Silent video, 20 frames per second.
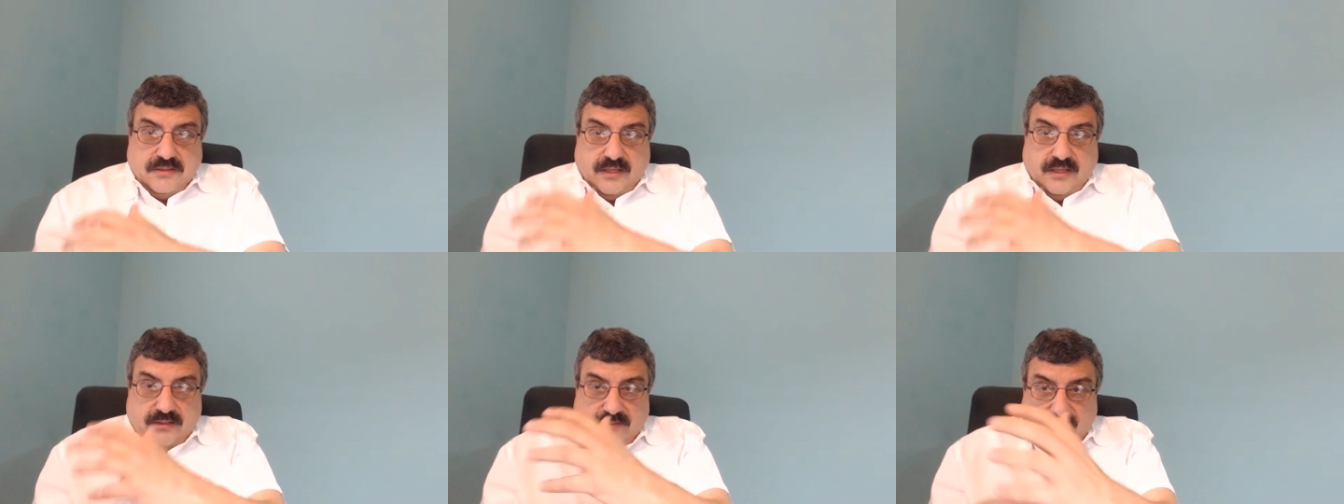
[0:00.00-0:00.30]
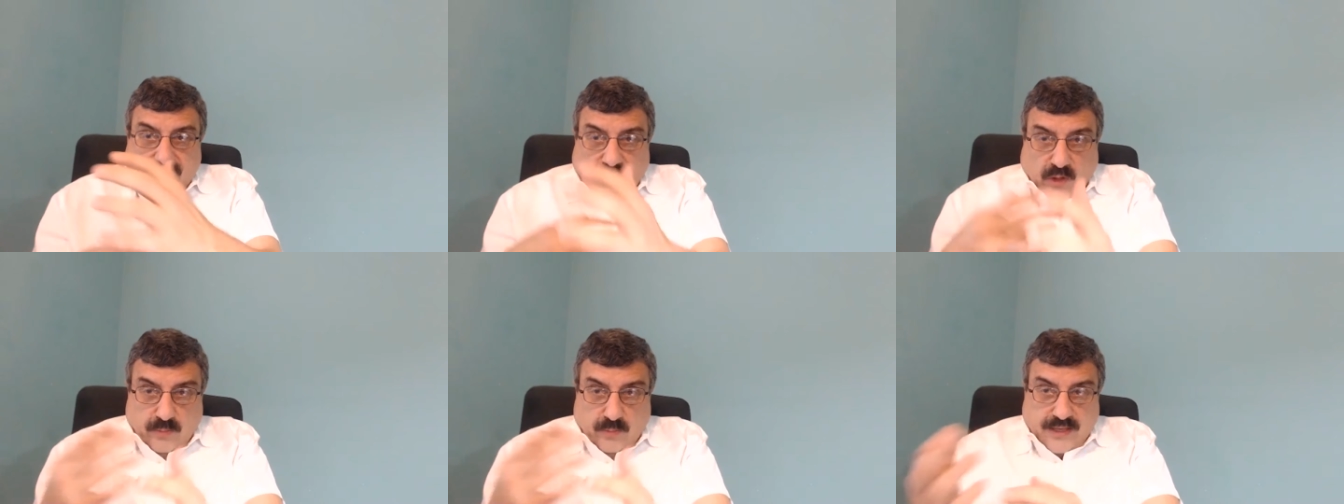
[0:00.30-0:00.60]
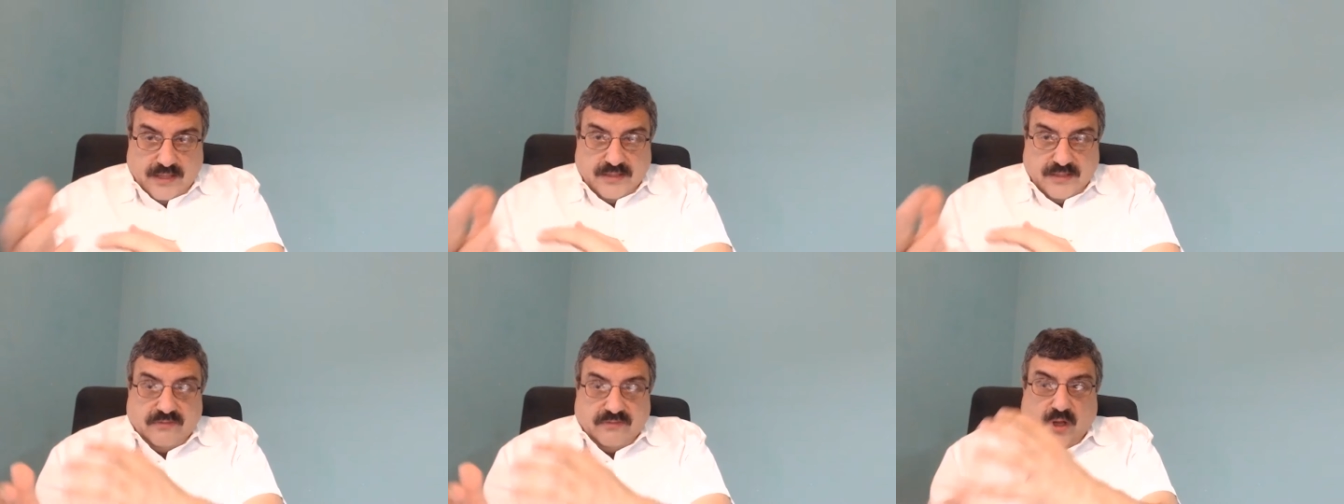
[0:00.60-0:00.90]
and
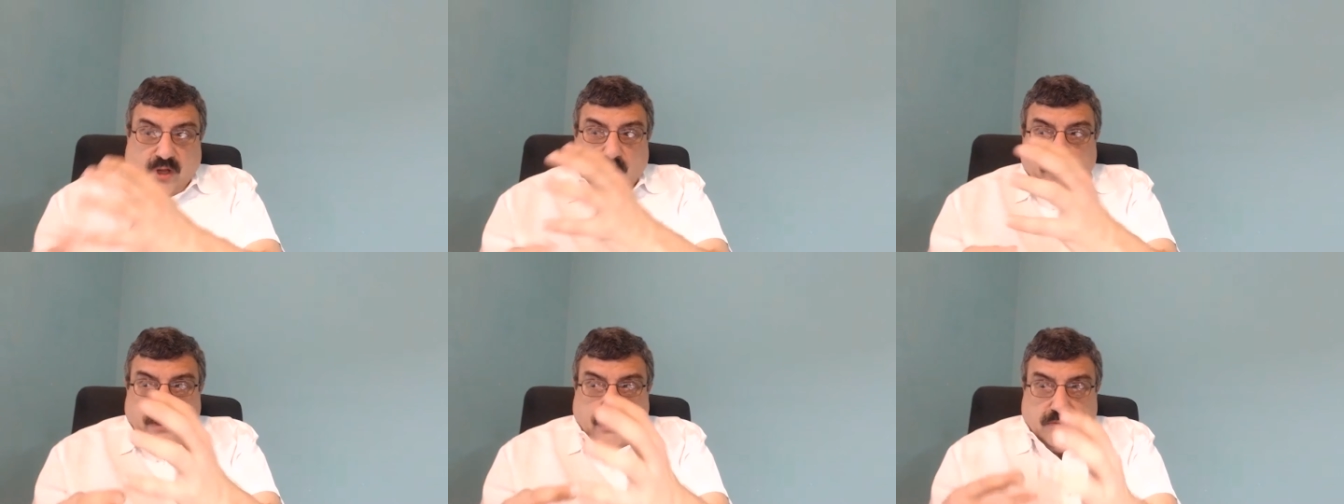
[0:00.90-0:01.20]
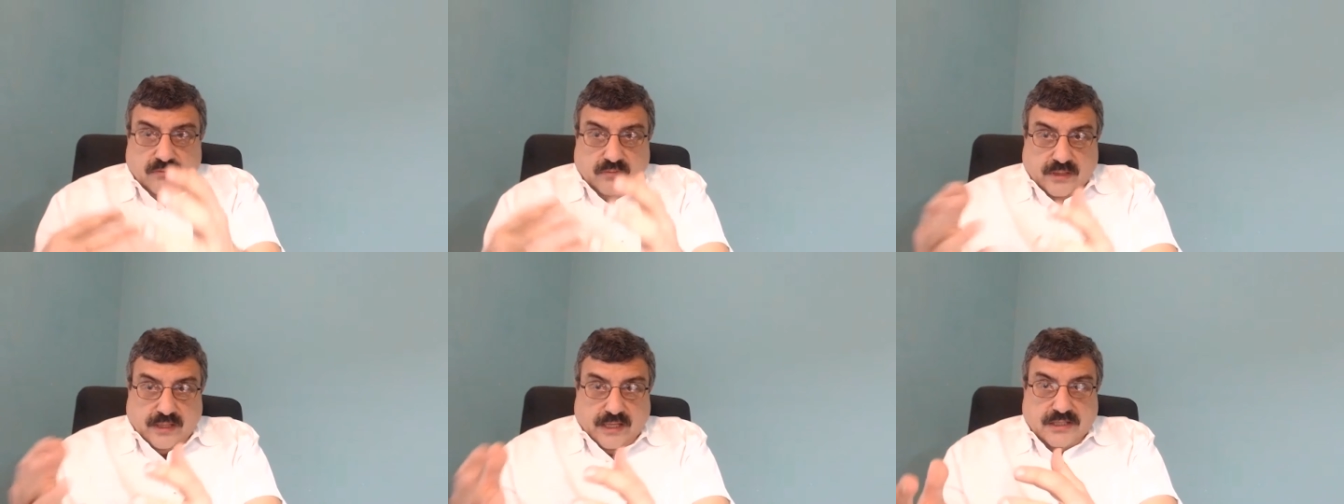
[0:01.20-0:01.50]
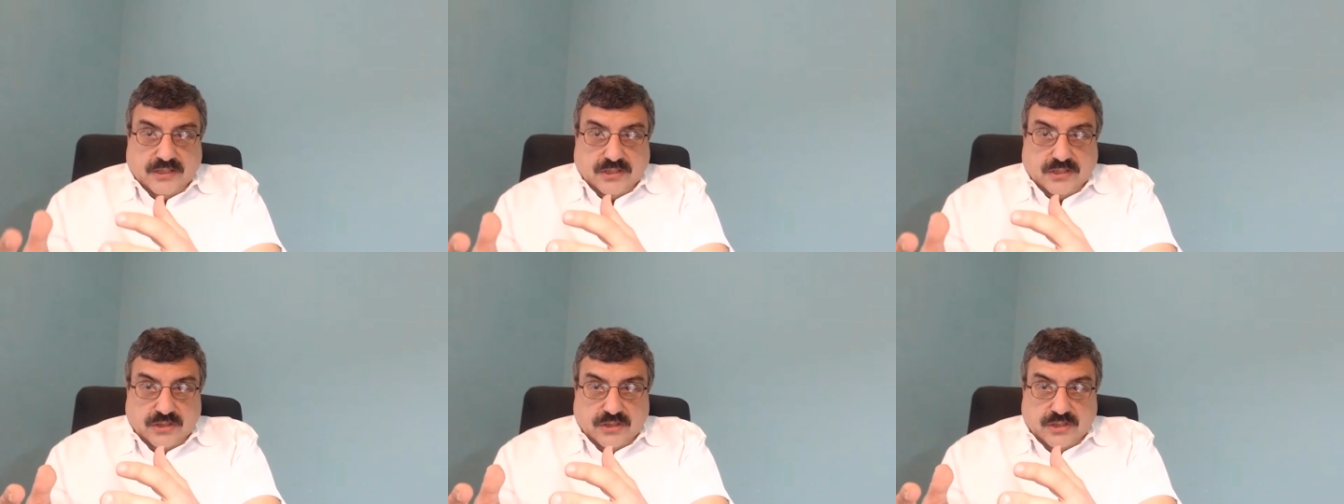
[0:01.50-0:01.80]
developing a
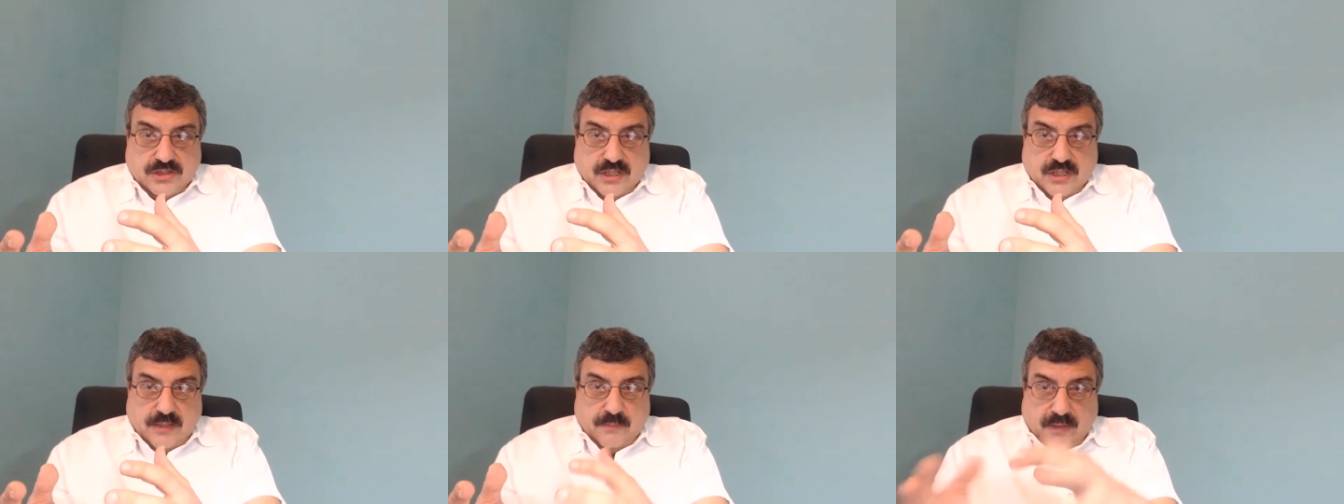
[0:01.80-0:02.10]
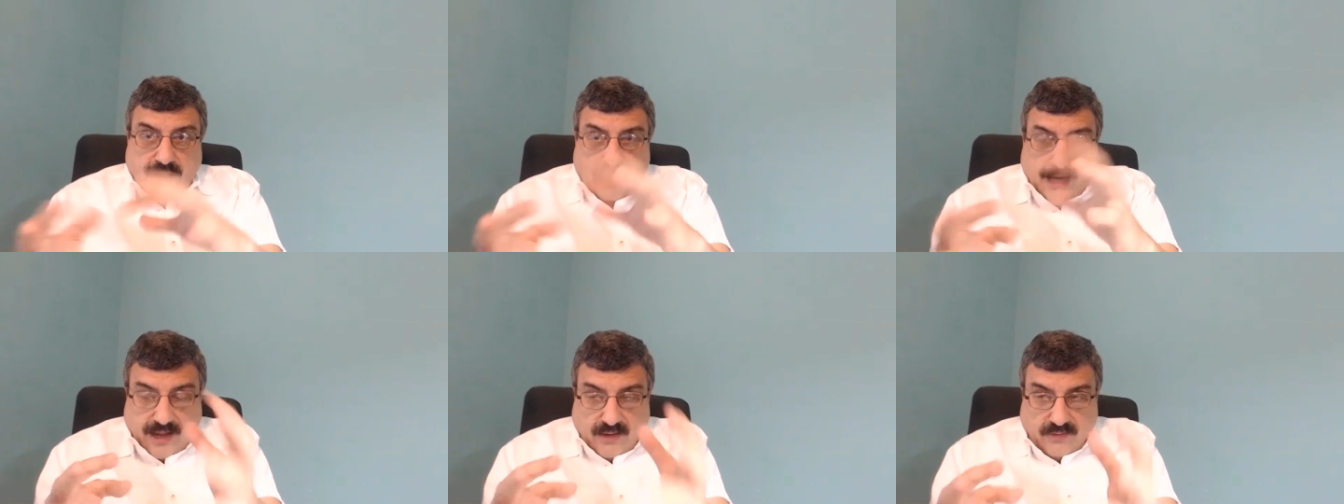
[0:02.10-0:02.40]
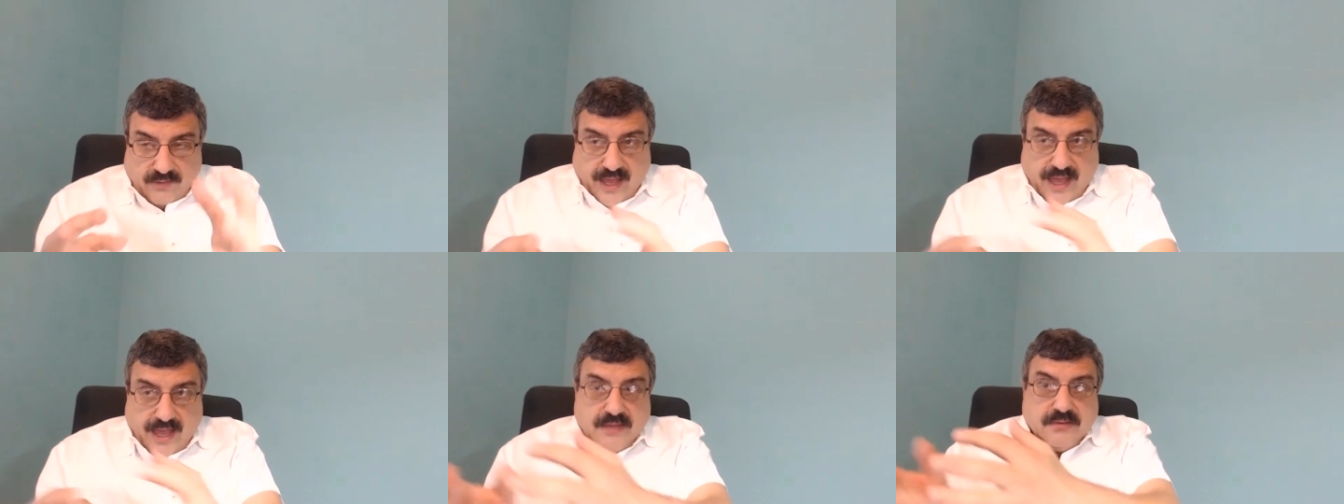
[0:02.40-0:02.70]
relationship, and how
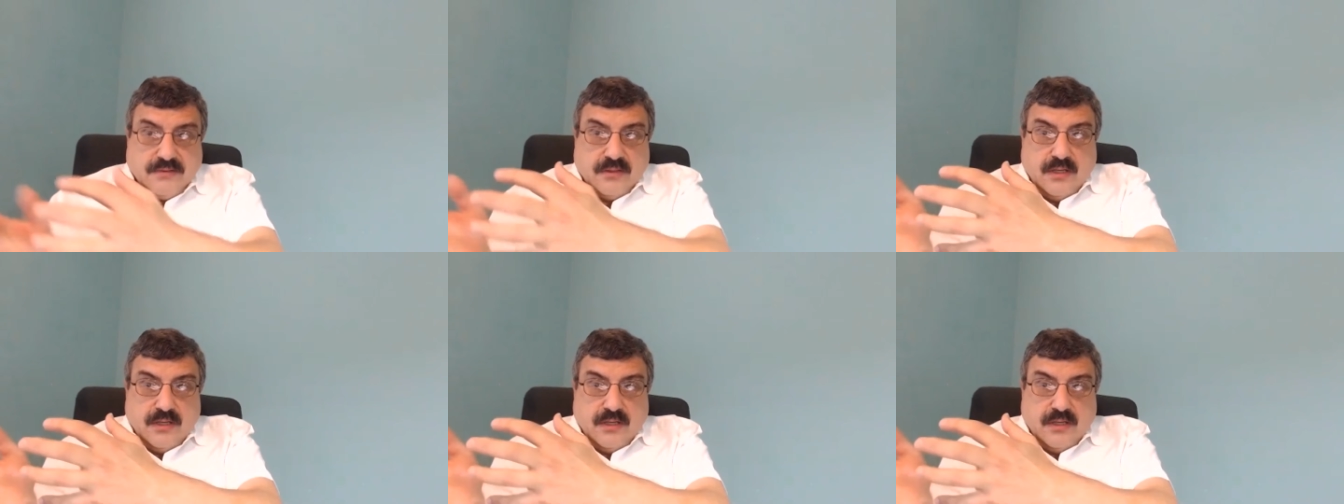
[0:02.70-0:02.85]
that